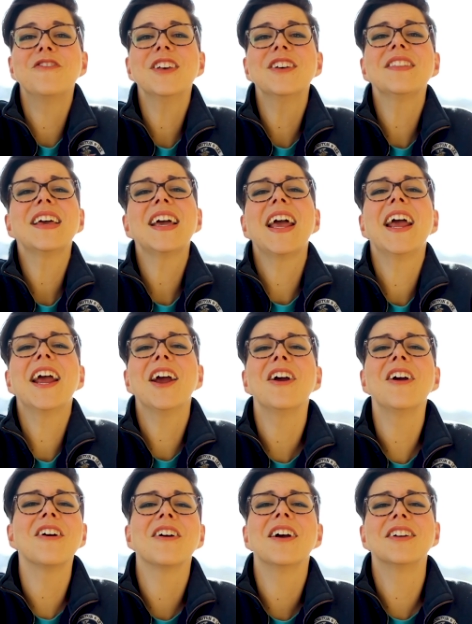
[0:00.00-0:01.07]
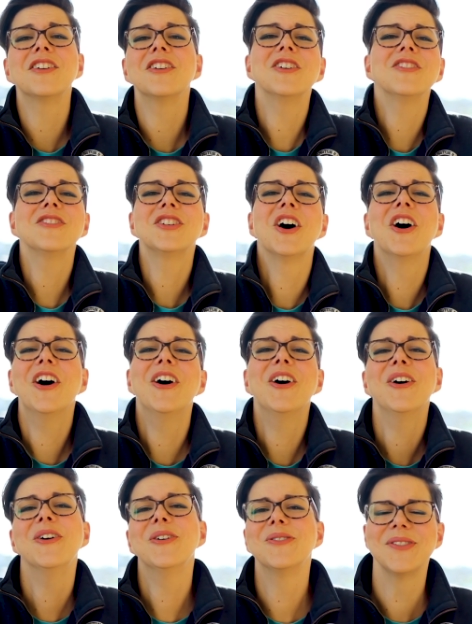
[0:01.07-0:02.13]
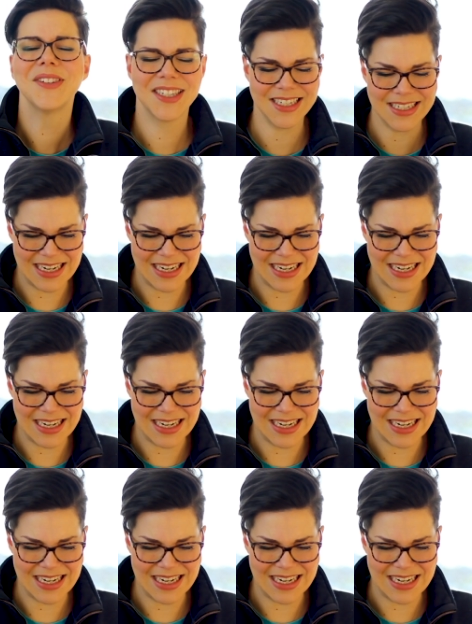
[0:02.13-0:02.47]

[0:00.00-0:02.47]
feel the air under your toes.